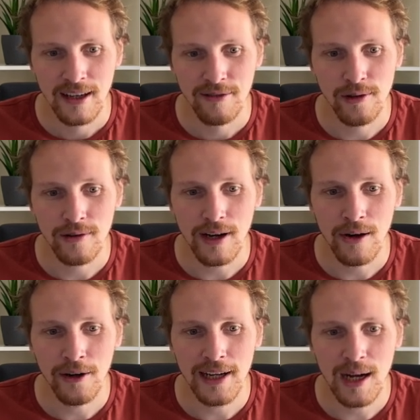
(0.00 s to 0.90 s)
If you're
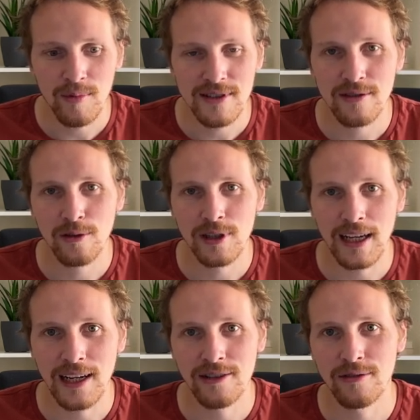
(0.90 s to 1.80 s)
on Amazon
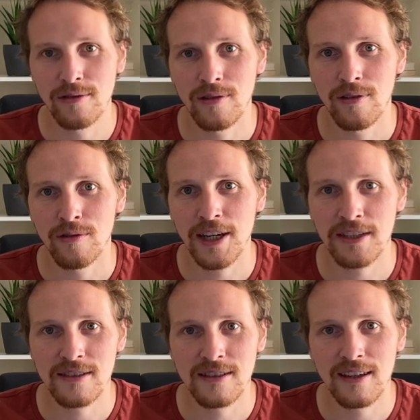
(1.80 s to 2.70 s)
and you
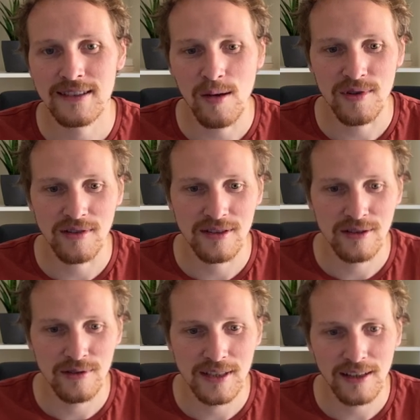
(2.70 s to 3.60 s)
register as Amazon
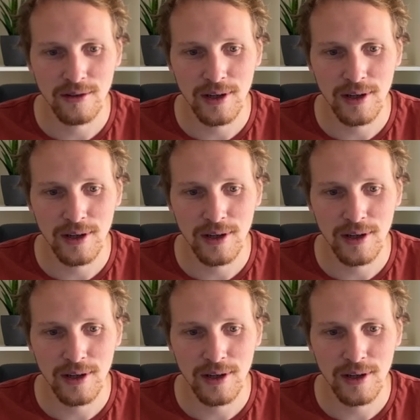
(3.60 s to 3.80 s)
Associate,